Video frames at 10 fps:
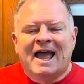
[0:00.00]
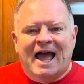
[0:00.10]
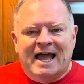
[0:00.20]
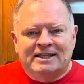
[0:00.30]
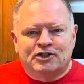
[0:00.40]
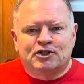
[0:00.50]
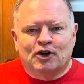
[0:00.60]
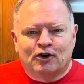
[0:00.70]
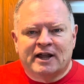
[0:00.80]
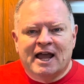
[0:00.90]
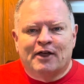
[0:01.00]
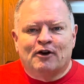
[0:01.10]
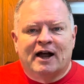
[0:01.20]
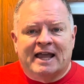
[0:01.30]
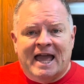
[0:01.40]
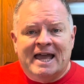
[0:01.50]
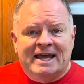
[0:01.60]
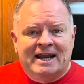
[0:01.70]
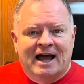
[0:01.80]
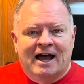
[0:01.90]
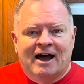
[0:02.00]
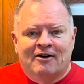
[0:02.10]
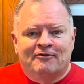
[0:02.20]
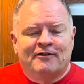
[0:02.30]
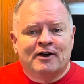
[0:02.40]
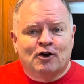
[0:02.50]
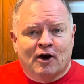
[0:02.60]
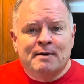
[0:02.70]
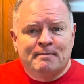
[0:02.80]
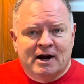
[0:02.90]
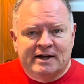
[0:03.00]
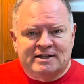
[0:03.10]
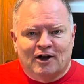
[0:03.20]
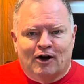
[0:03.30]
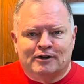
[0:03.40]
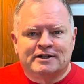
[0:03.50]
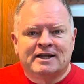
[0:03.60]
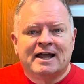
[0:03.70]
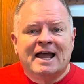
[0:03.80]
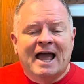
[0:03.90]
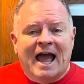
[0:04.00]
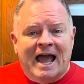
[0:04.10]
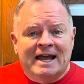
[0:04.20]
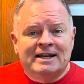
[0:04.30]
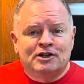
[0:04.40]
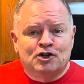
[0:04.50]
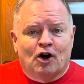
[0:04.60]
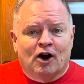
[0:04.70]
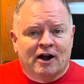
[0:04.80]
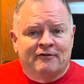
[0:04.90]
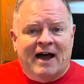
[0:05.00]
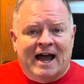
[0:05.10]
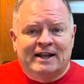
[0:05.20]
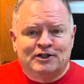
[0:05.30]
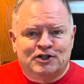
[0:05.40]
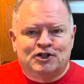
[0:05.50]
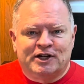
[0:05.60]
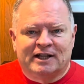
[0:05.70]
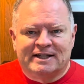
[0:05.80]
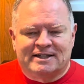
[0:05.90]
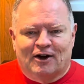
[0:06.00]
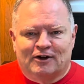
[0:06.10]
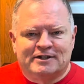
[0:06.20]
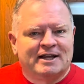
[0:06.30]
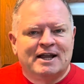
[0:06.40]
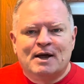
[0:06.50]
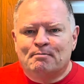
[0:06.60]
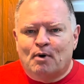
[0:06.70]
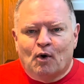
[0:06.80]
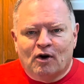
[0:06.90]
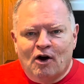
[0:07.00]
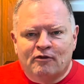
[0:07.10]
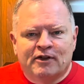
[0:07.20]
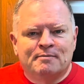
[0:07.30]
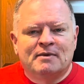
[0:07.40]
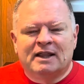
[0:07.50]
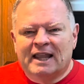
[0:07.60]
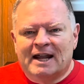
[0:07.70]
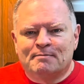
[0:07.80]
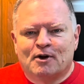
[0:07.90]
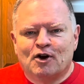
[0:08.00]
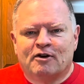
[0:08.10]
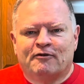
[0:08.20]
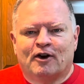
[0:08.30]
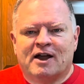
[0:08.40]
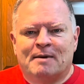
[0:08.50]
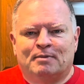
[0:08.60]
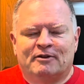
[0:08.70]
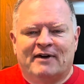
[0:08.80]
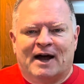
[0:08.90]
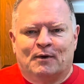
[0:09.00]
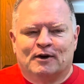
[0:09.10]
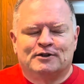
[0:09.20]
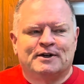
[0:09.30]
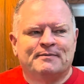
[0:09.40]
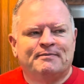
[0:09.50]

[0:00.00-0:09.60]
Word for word: and stir together a can of cranberry sauce and a jar of Heinz chili sauce. Pour over them, let them cook for a couple of hours.